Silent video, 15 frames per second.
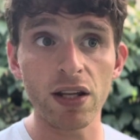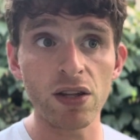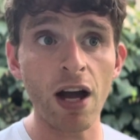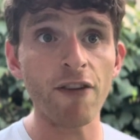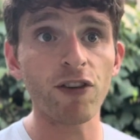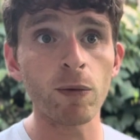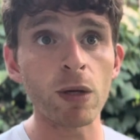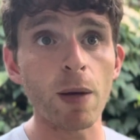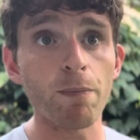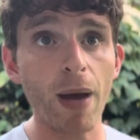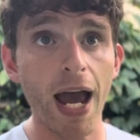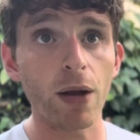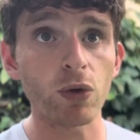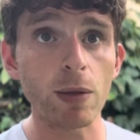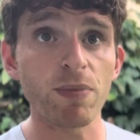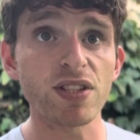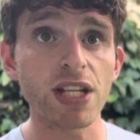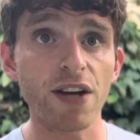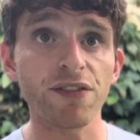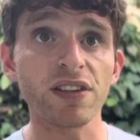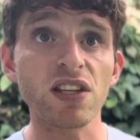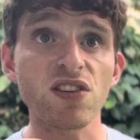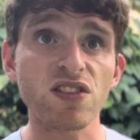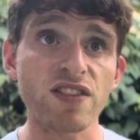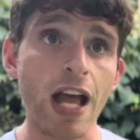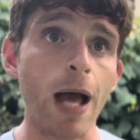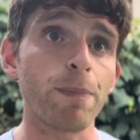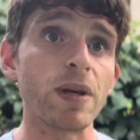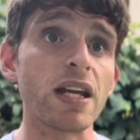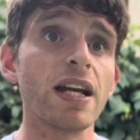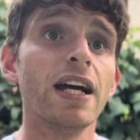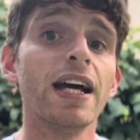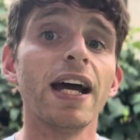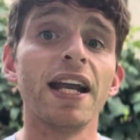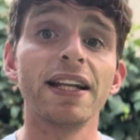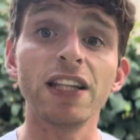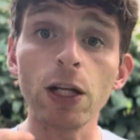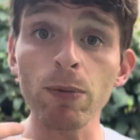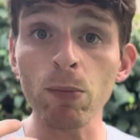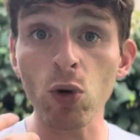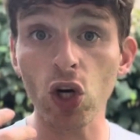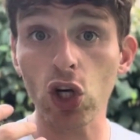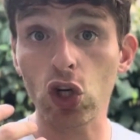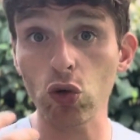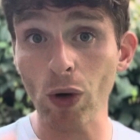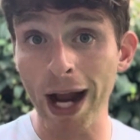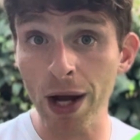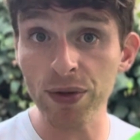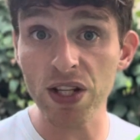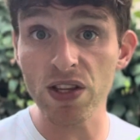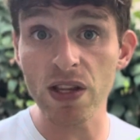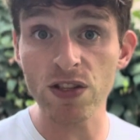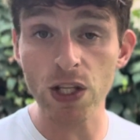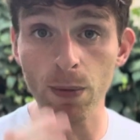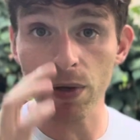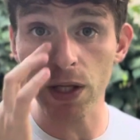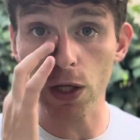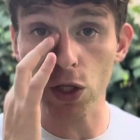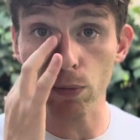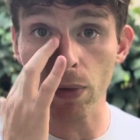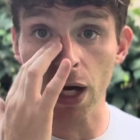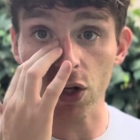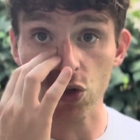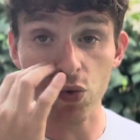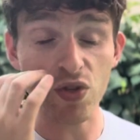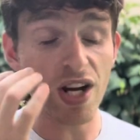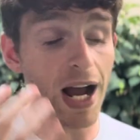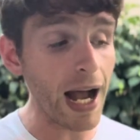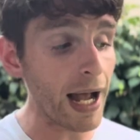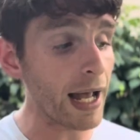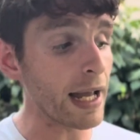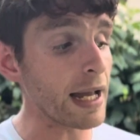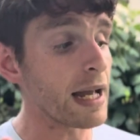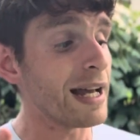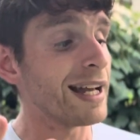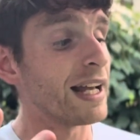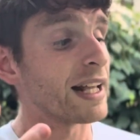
and not firm in a bad way, but definitely snappy and a little bit more grounded than some of the other models, which I